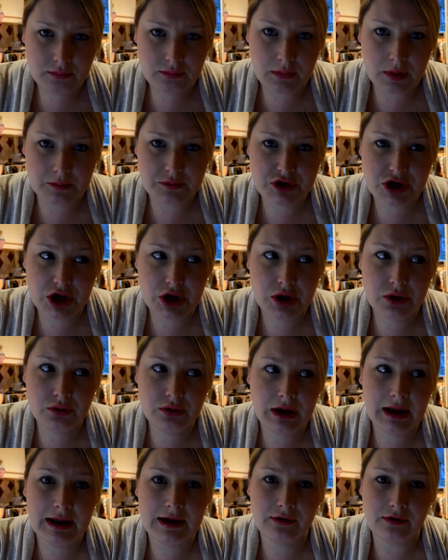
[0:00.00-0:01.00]
I'm
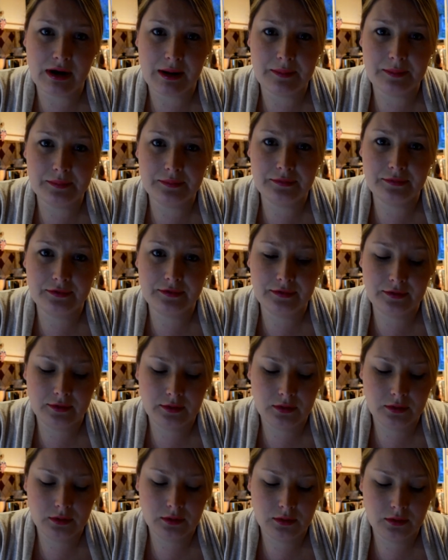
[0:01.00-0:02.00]
2 kilograms
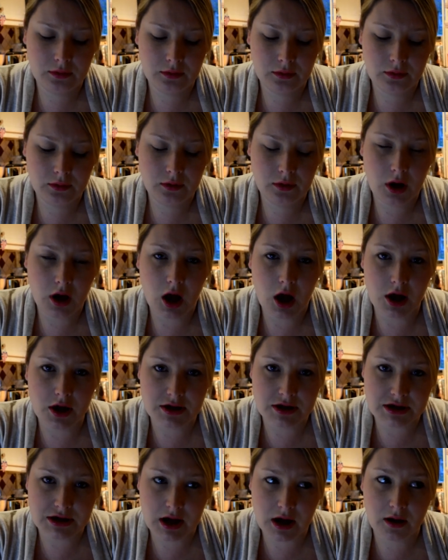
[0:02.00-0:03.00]

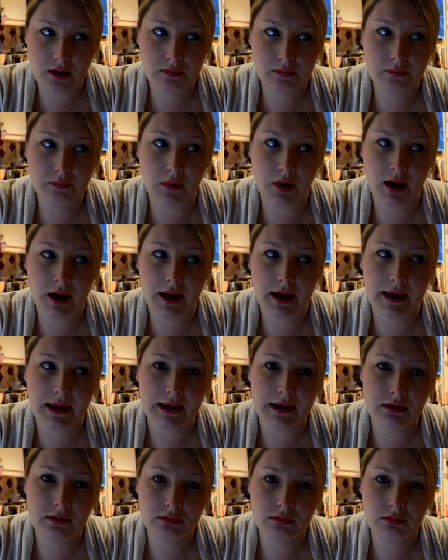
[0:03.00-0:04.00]
under
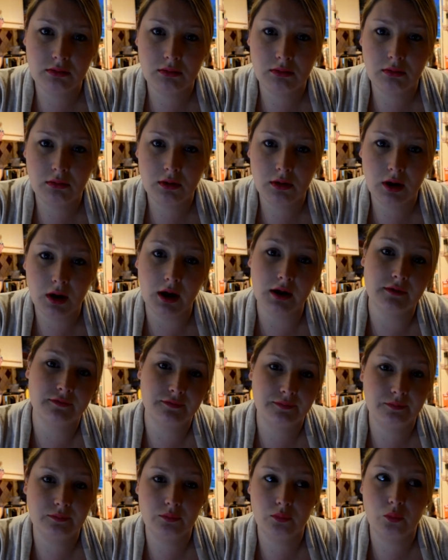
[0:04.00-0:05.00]
my kind of
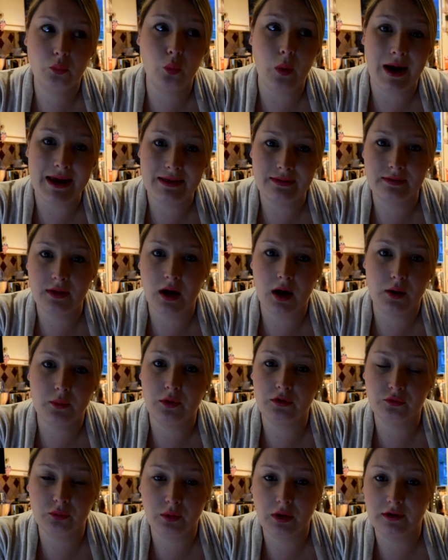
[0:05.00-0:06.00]
weight that I
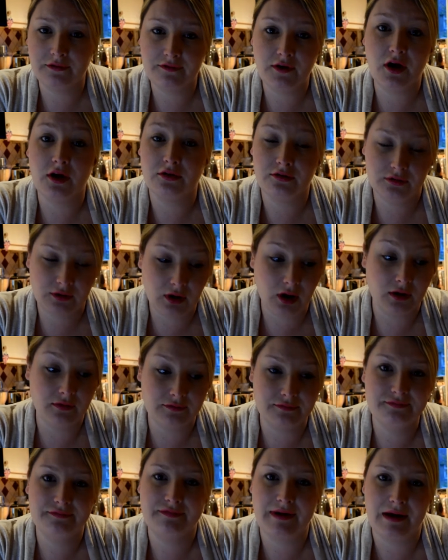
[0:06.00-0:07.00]
was when I first kind
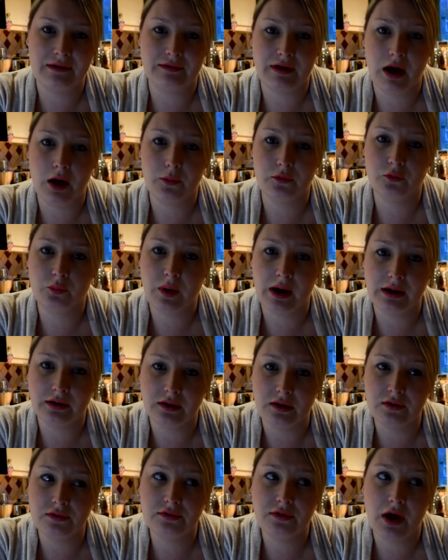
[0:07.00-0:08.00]
of found out I was
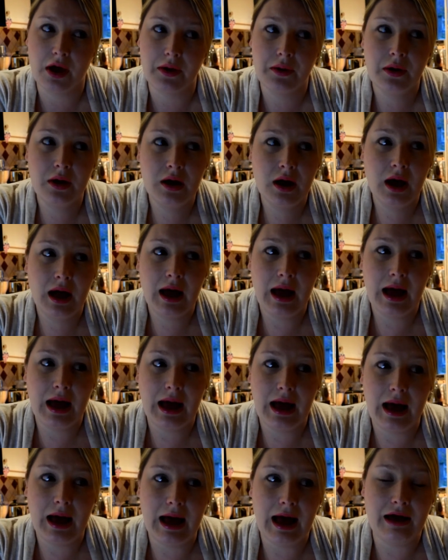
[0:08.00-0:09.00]
pregnant. So
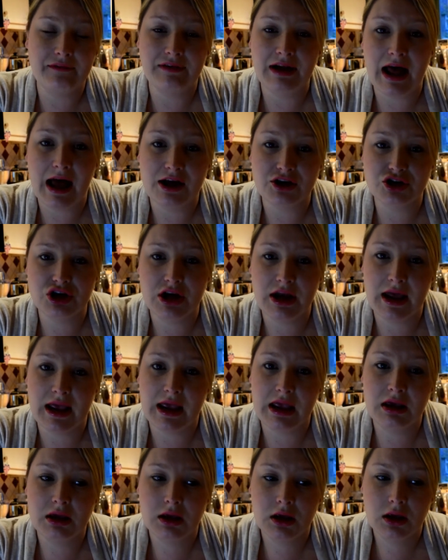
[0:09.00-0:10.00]
I haven't
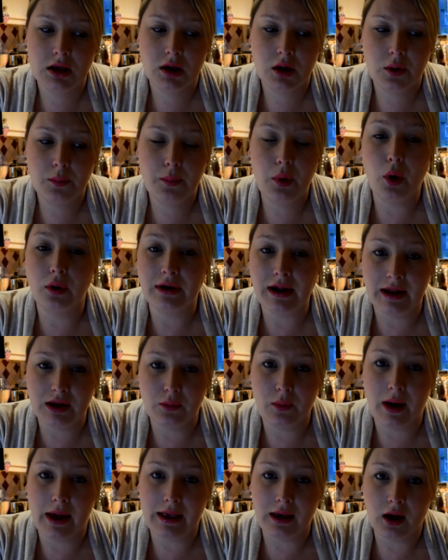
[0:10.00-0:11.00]
actually put on any
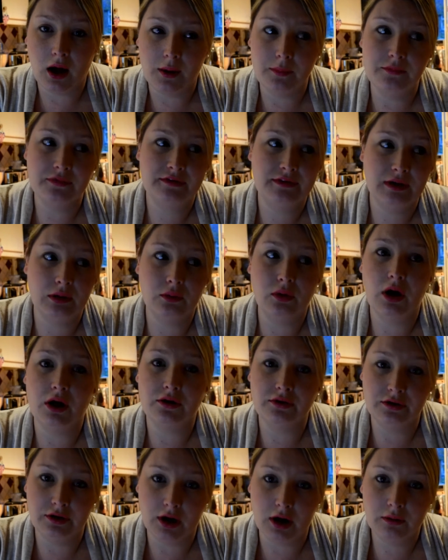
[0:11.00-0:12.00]
weight. I'm still
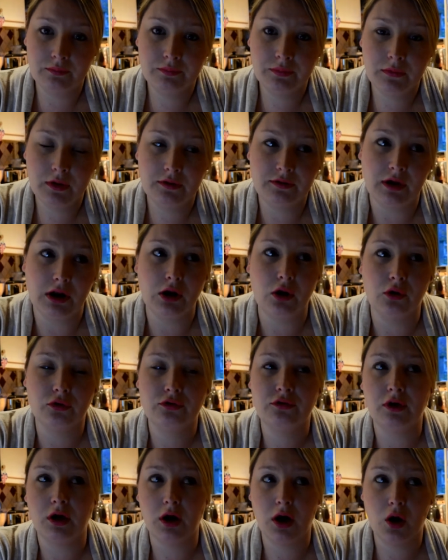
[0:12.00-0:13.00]
under because I
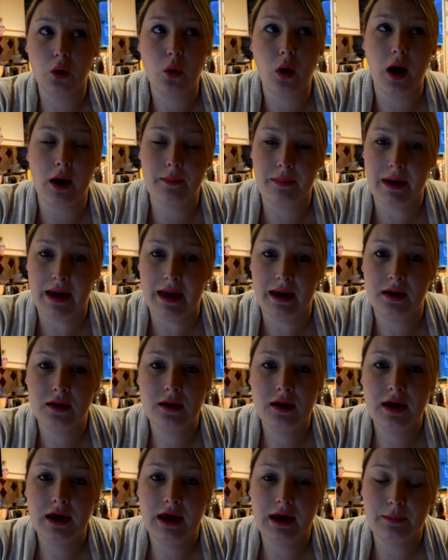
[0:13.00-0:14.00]
lost it quite a bit
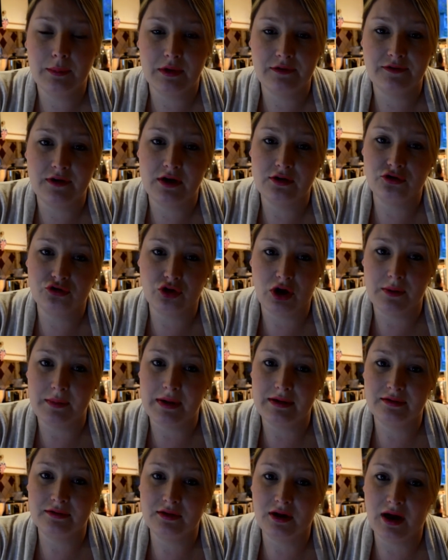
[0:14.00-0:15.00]
in my first
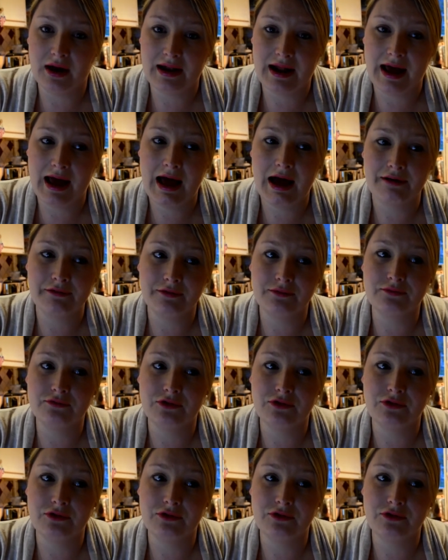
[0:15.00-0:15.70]
trimester and I haven't